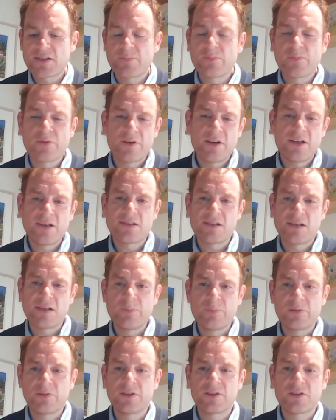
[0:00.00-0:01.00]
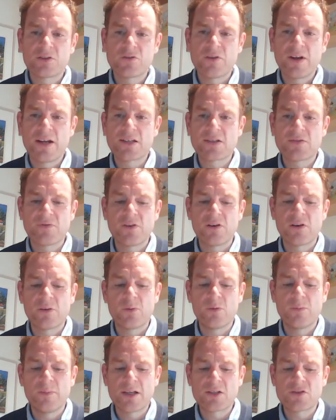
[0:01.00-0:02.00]
some pretty simple and
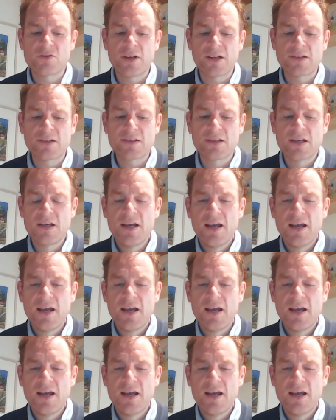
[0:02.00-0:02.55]
transferable metrics.